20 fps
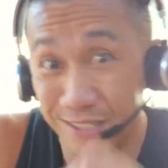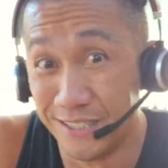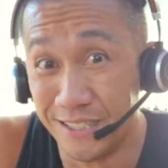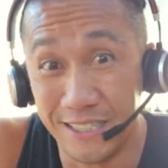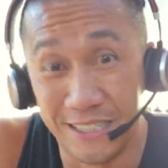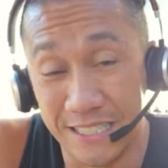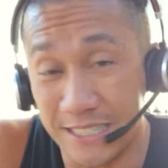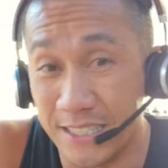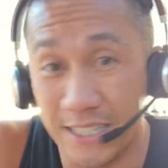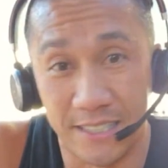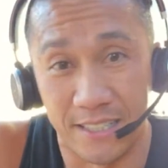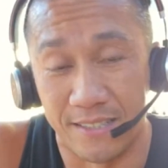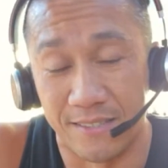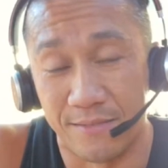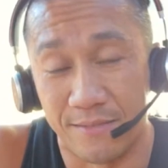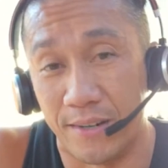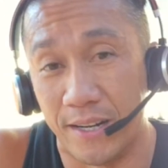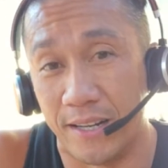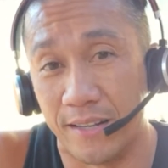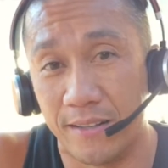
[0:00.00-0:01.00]
it
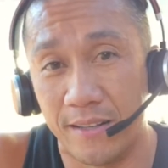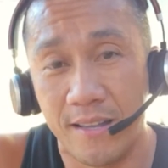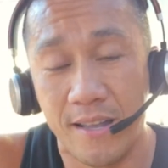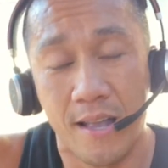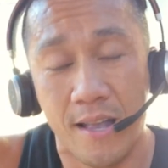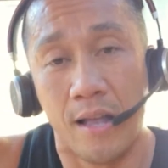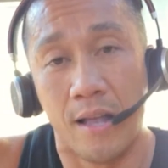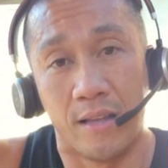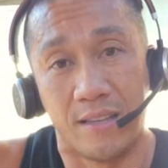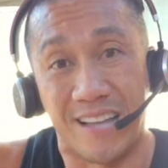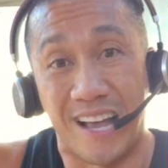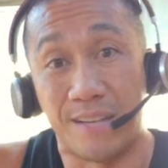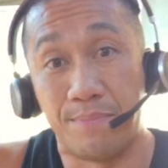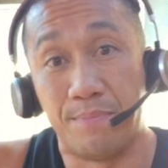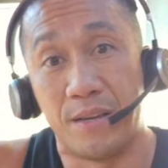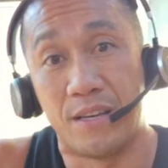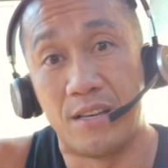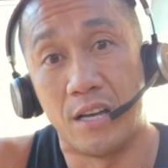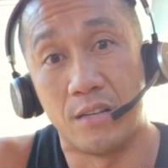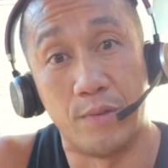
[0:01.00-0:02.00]
doesn't, right? That's
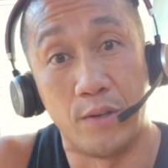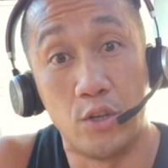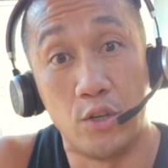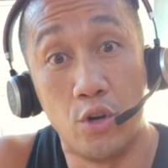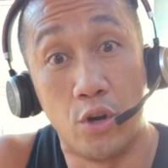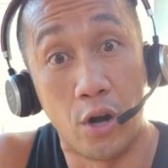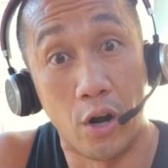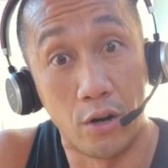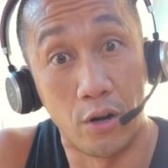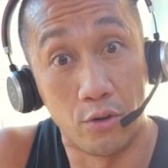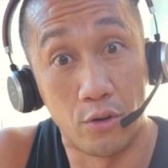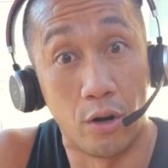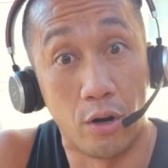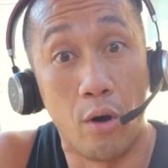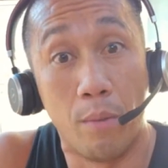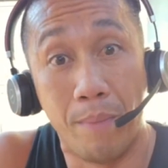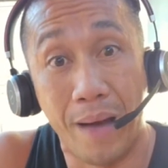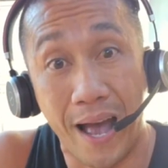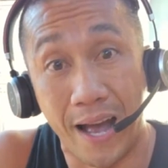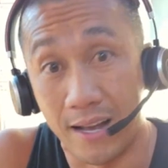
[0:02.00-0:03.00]
because when you hurt your
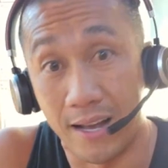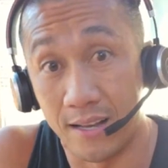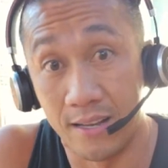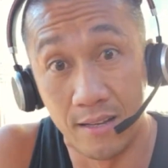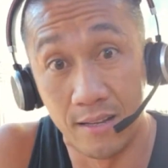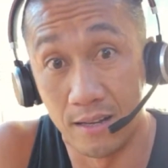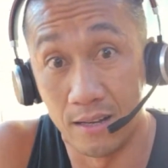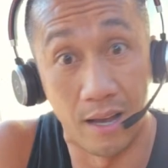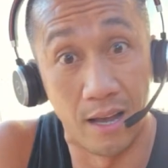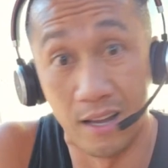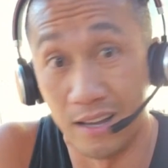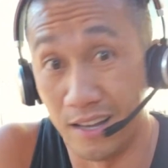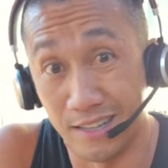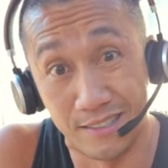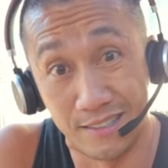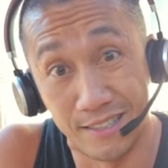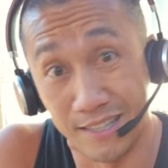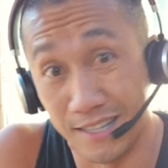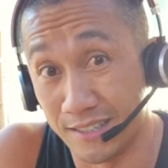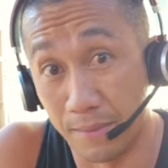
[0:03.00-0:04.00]
lower back,
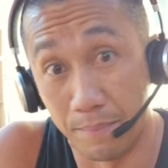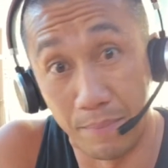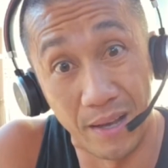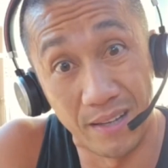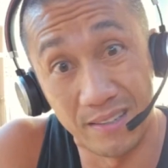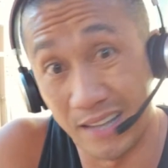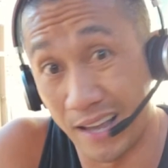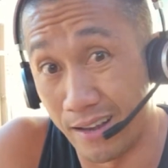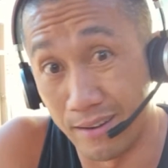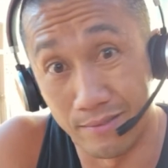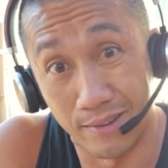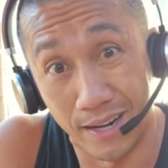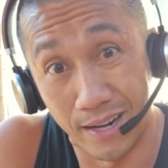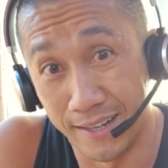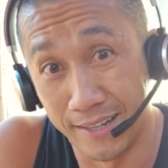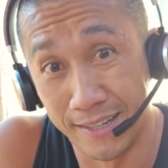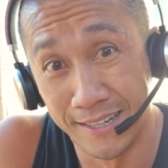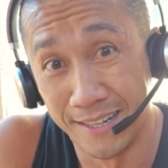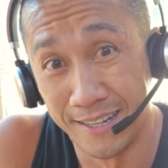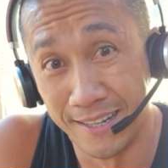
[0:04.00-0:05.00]
it's a big thing, right?
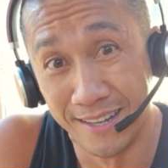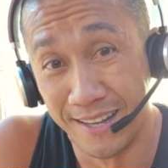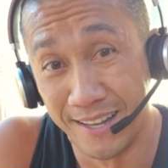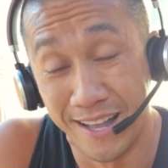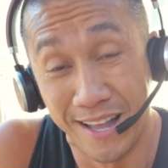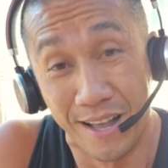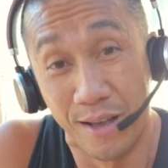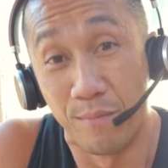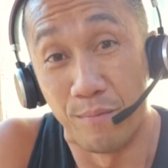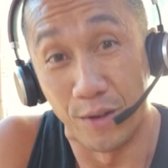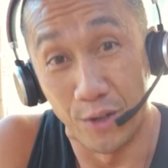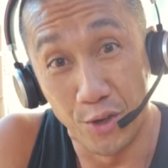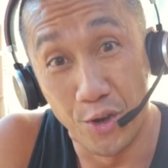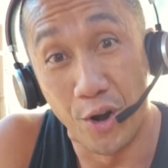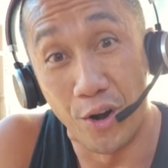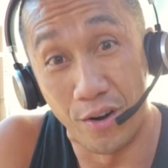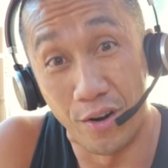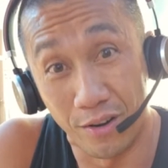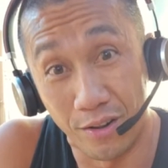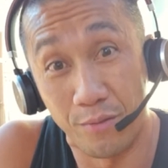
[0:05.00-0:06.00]
When you
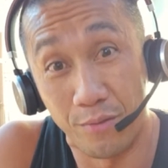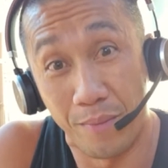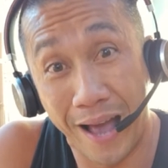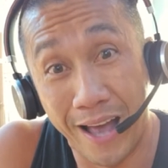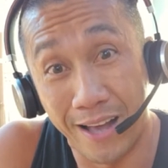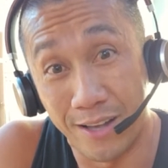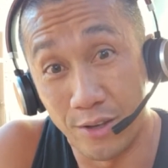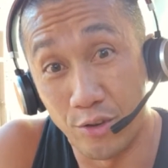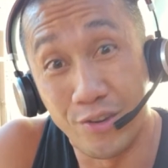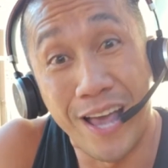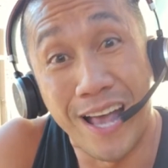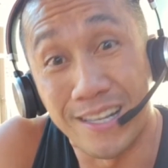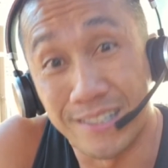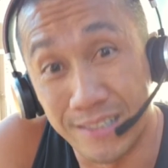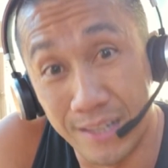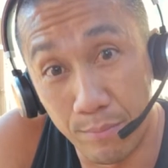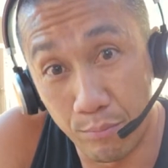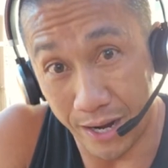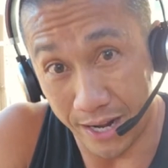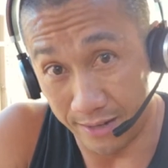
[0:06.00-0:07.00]
hurt your lower back, you can't
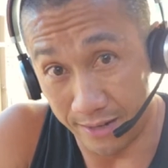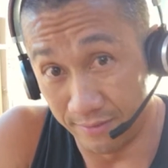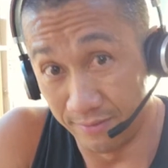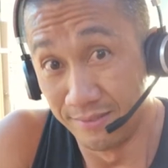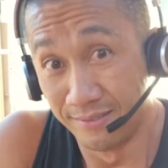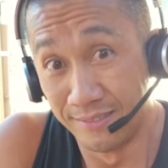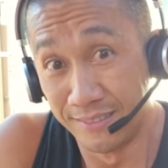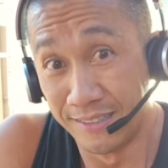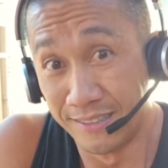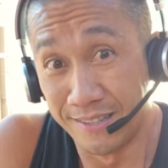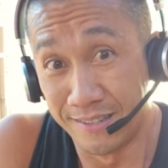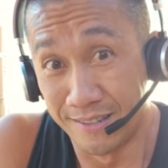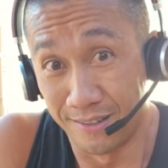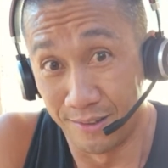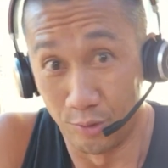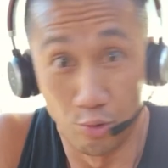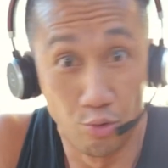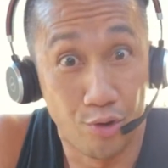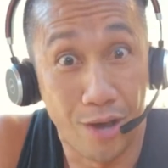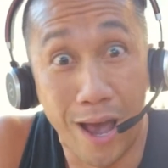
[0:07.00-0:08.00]
sleep right.
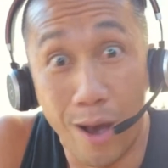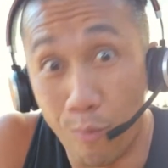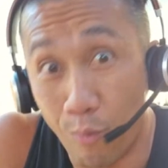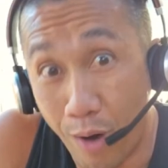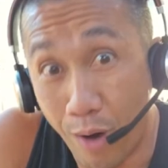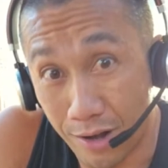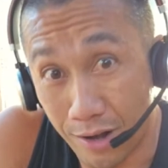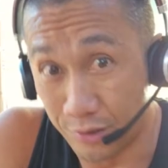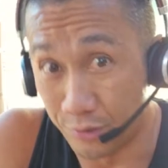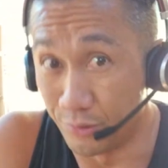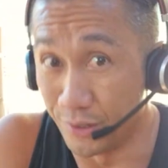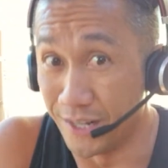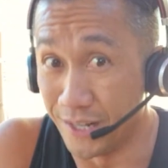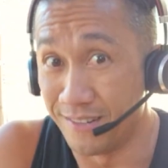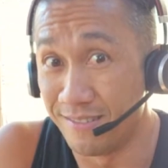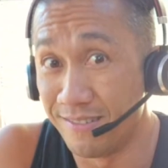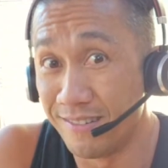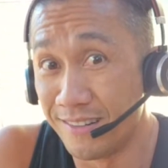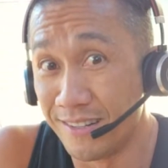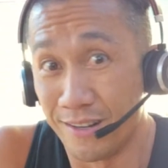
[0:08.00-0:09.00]
You can't walk straight.
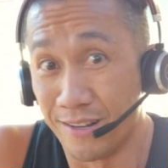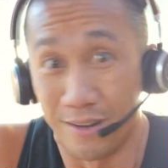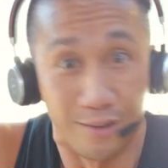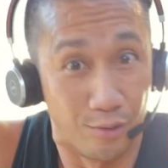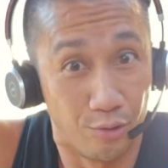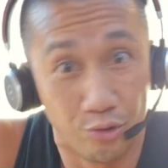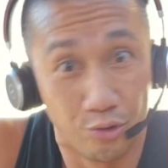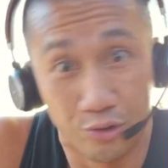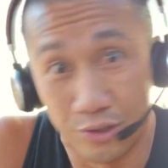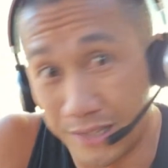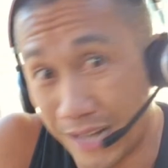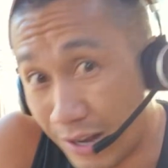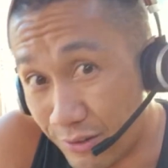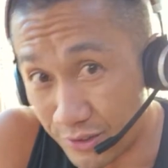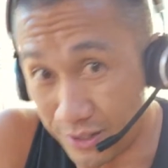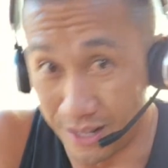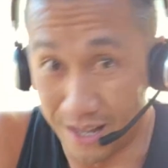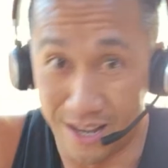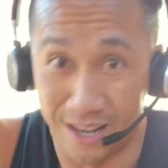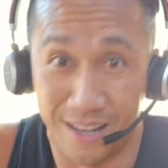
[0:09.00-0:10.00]
You slouch a
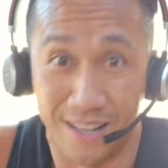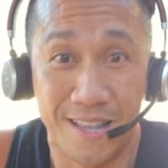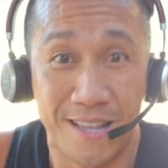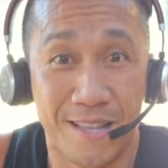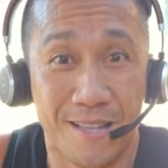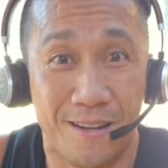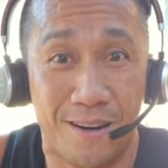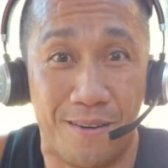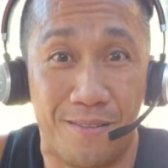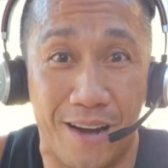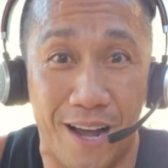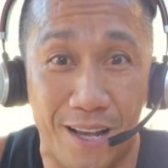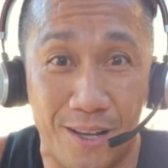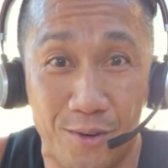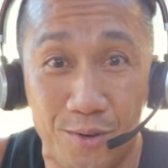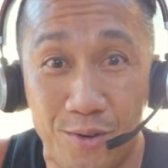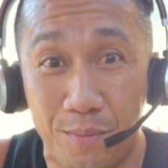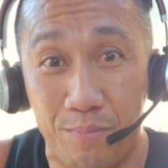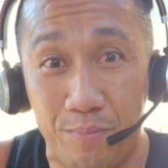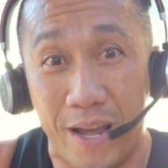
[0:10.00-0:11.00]
lot, right?
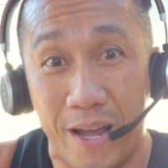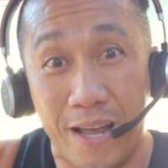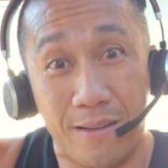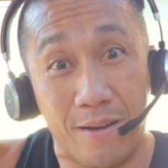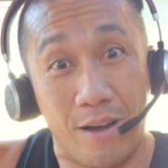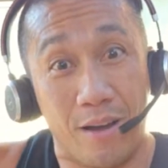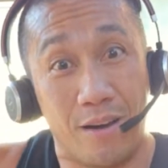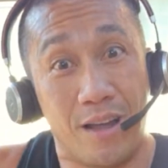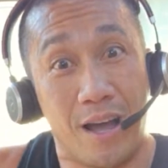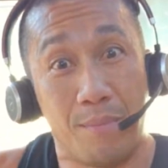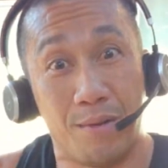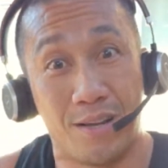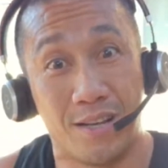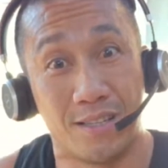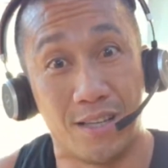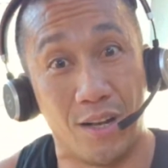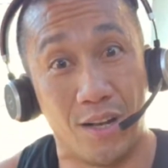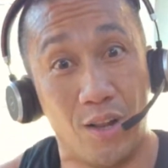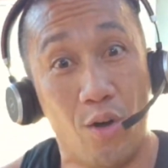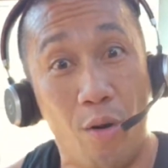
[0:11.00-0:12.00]
You complain a lot because
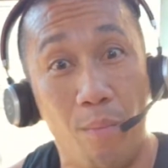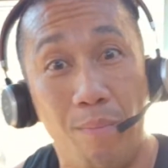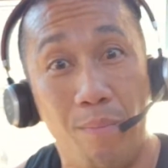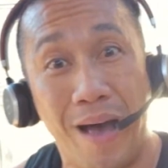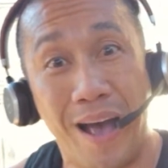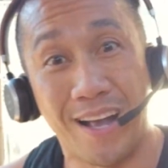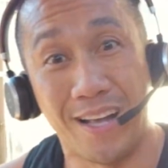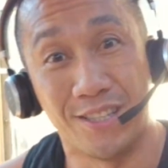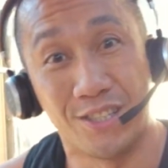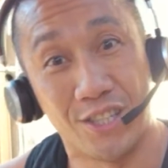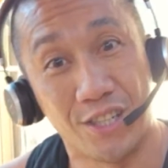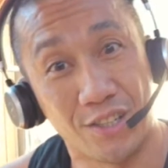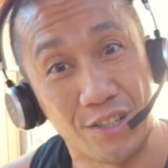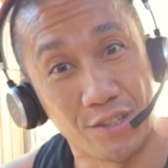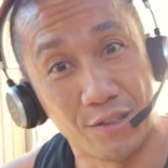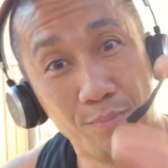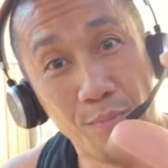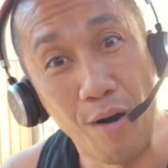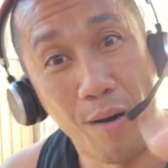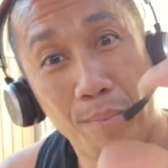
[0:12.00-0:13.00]
the lower back is such a
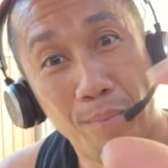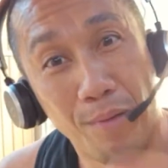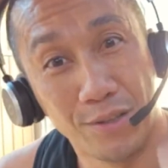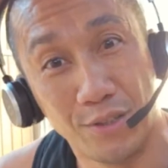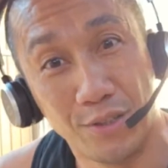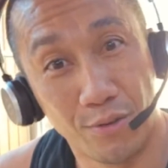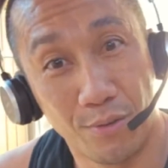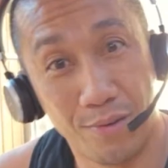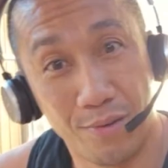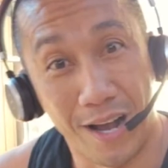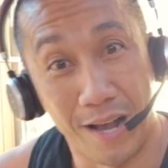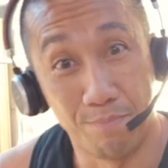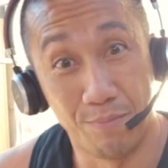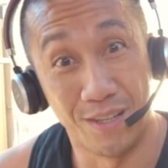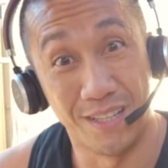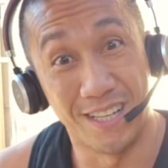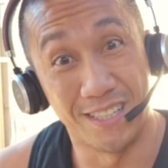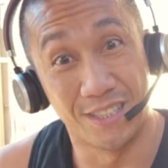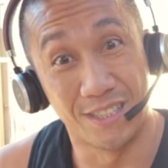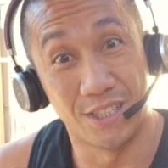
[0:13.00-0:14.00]
small muscle group, right?
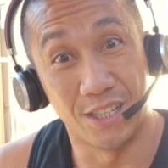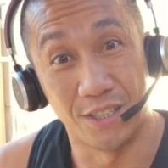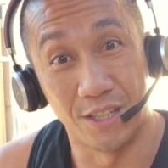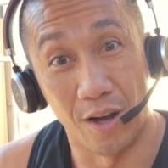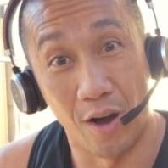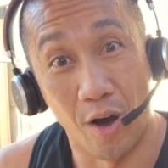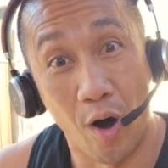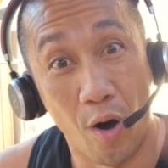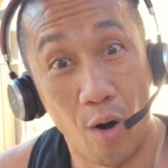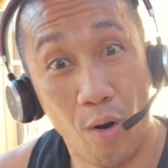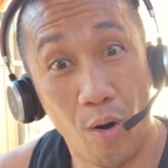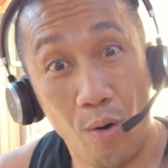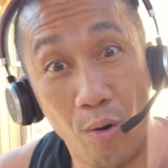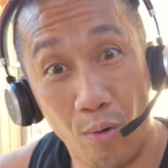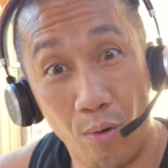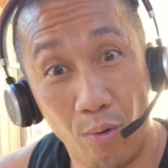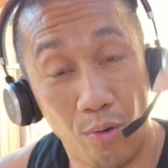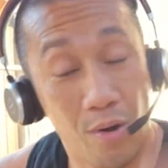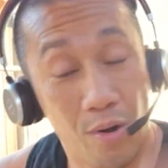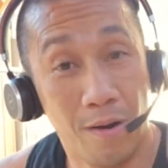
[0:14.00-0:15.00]
But it's such a
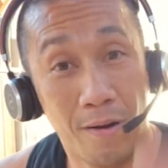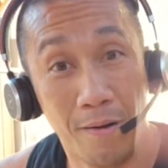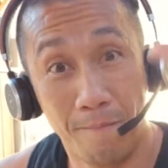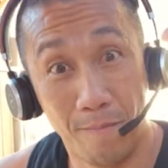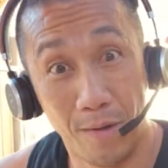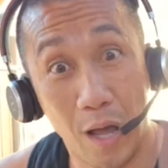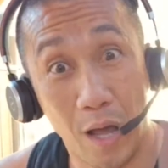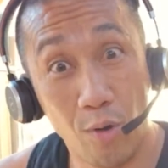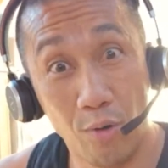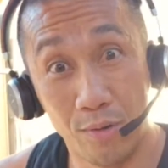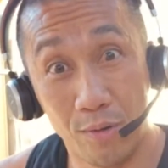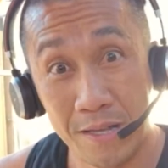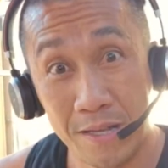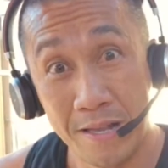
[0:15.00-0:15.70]
whole load.